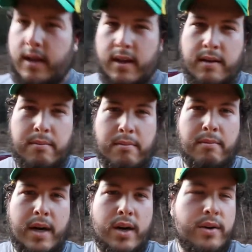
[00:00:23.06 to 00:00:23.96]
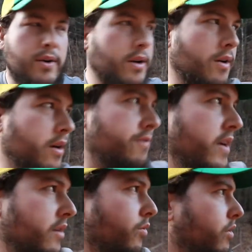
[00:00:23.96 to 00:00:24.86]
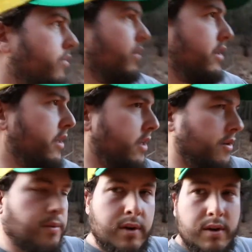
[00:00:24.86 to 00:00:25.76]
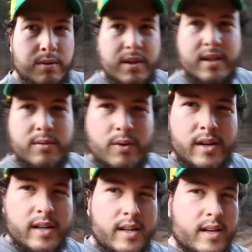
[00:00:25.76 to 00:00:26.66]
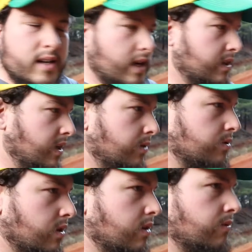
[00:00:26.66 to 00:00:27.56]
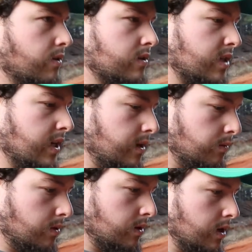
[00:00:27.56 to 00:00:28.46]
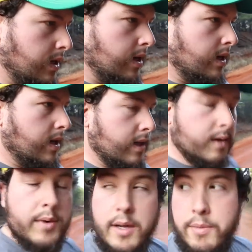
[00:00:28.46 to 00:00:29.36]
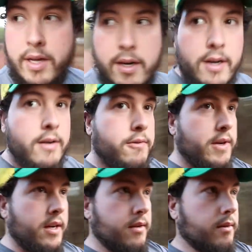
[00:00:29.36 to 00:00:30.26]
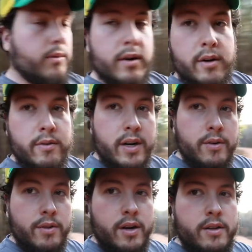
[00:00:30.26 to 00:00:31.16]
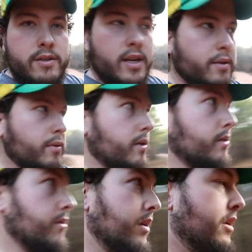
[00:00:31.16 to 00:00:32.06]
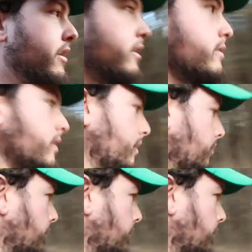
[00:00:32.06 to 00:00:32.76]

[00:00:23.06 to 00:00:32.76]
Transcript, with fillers: And then my uncle had already found one way down the road this way. And then he was looking for a second one and then we come down here and found the one over here on the other side of the road. So then